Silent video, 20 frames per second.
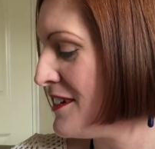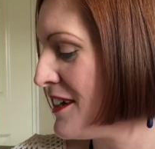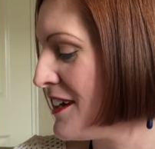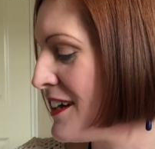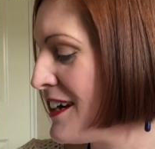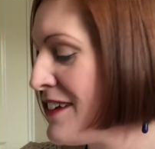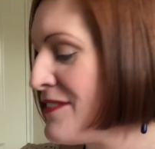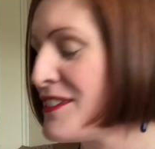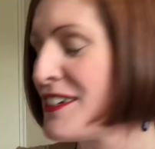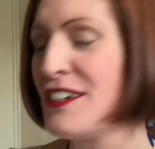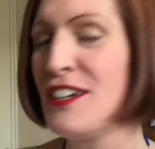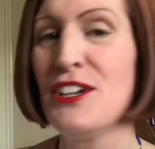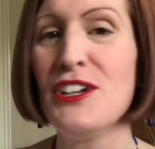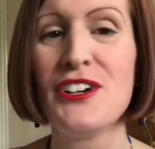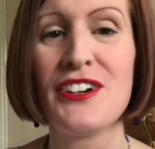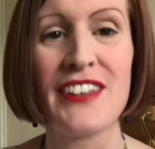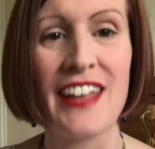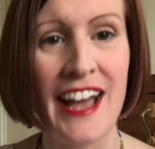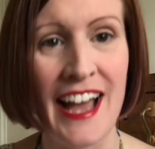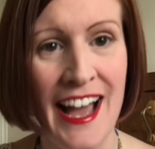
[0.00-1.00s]
I'm gonna have to
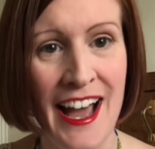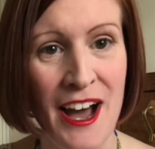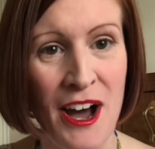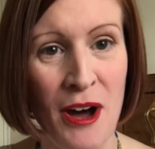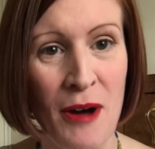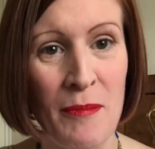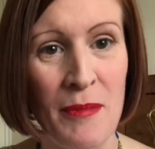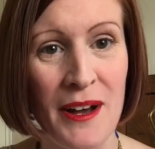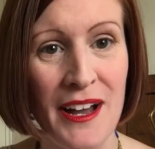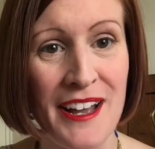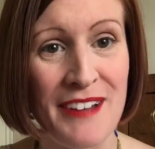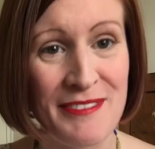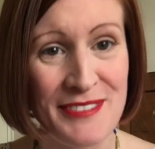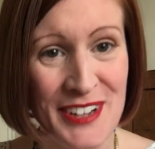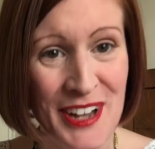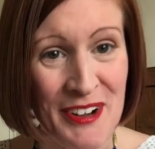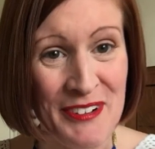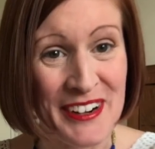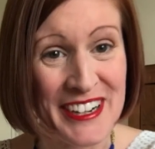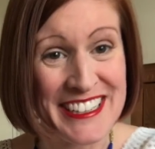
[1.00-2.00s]
look that up. I have
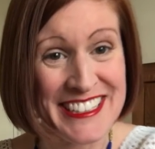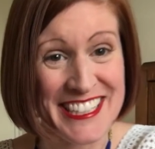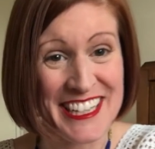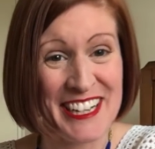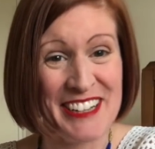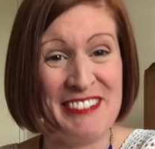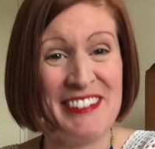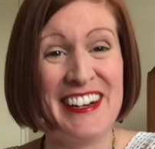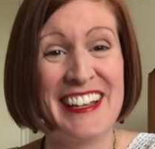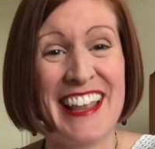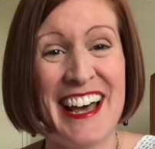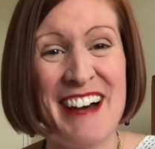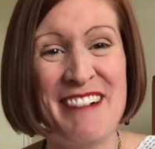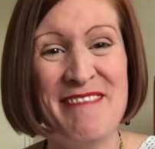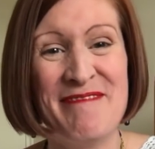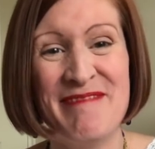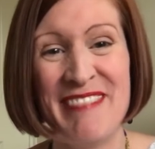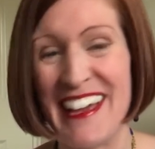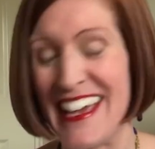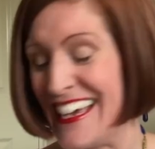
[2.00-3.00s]
no idea what that
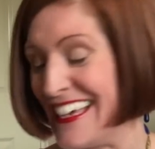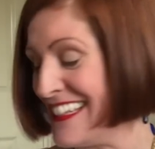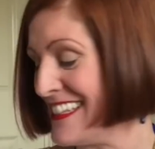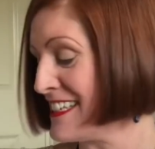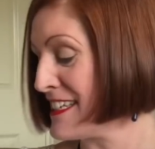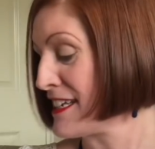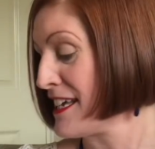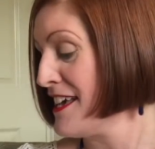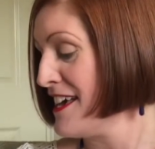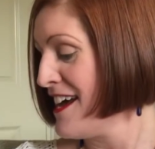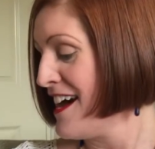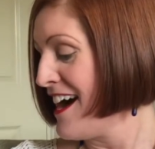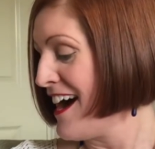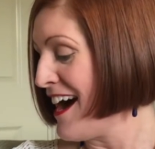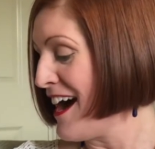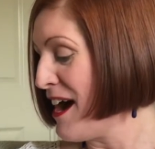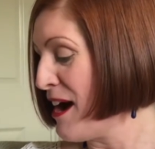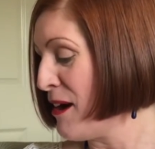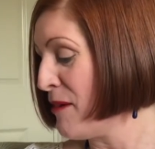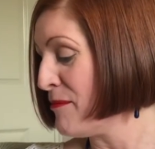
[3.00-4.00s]
means.
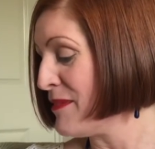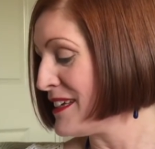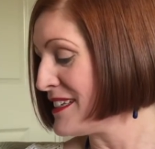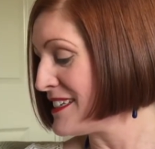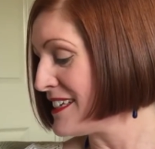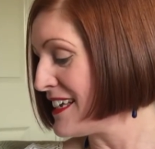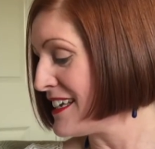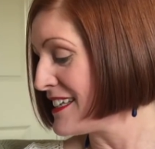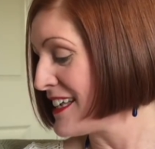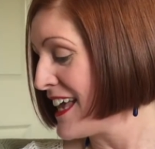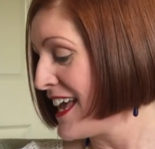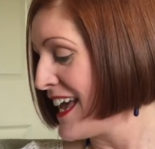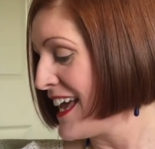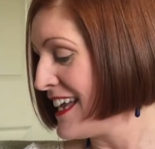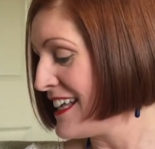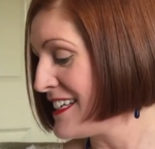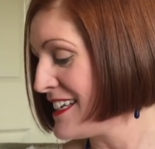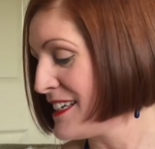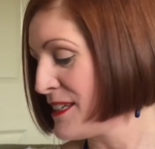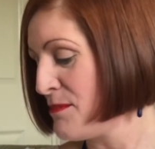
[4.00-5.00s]
It says,
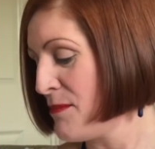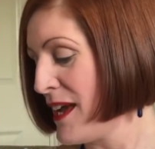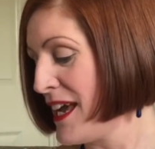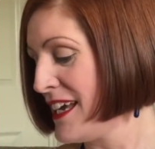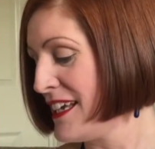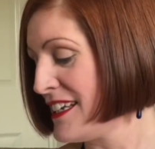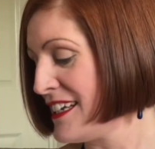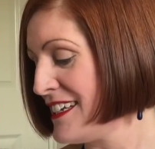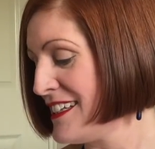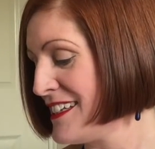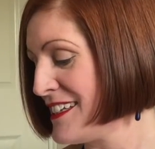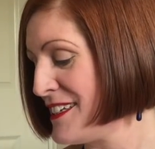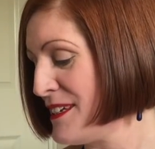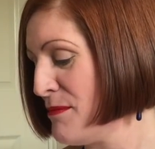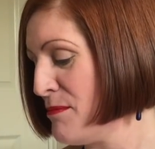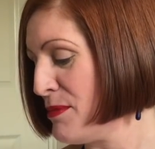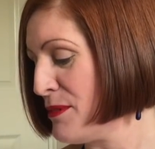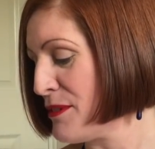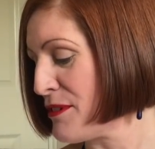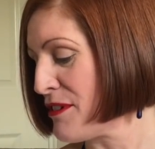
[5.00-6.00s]
it is made in
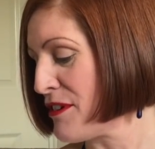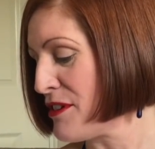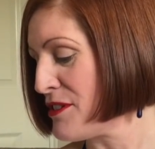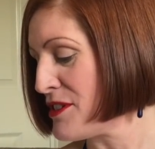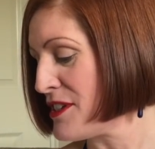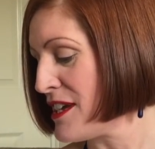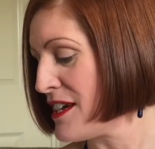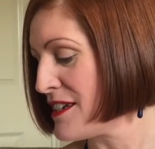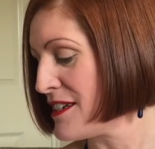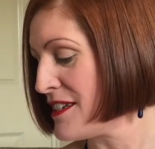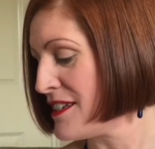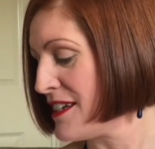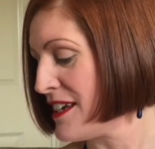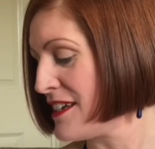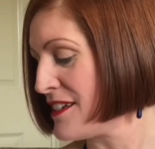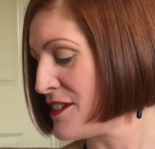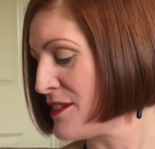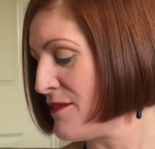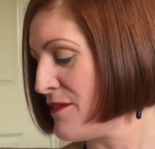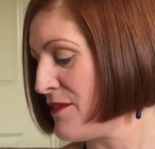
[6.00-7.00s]
simple crocheting
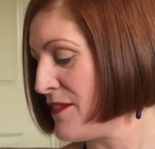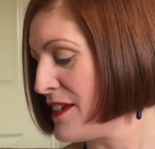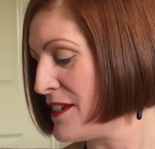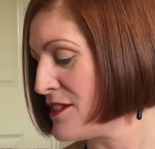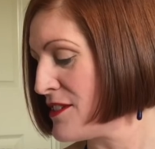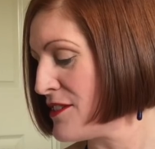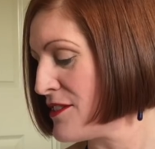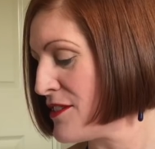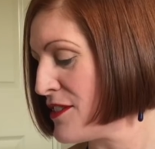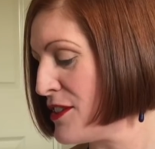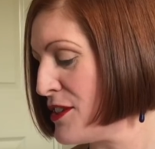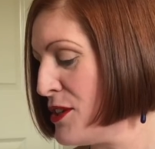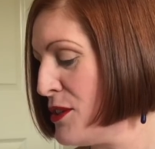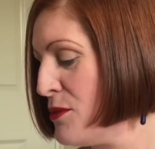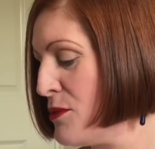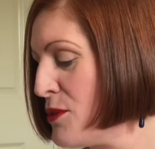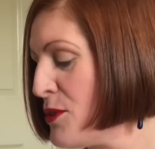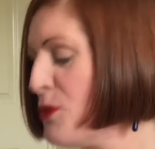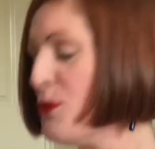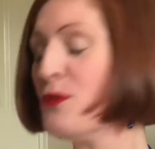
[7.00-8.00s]
stitch and features the new
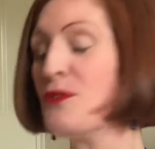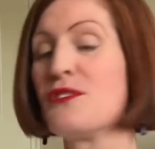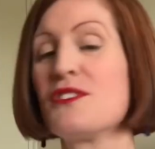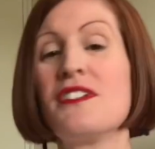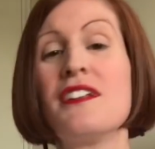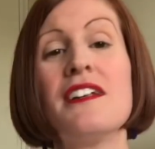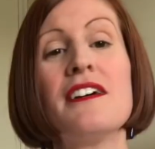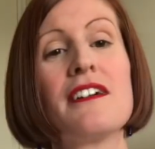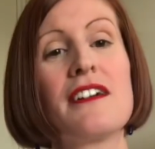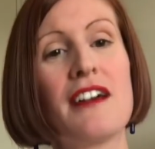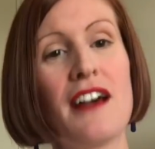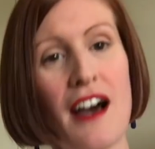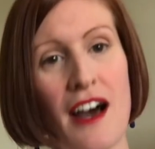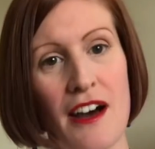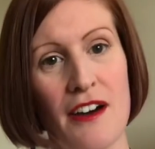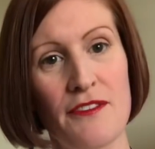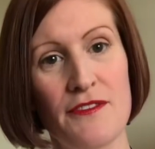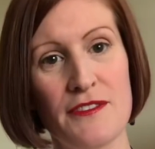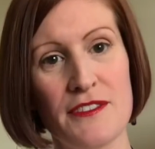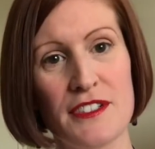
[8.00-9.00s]
Gauntlet cuff.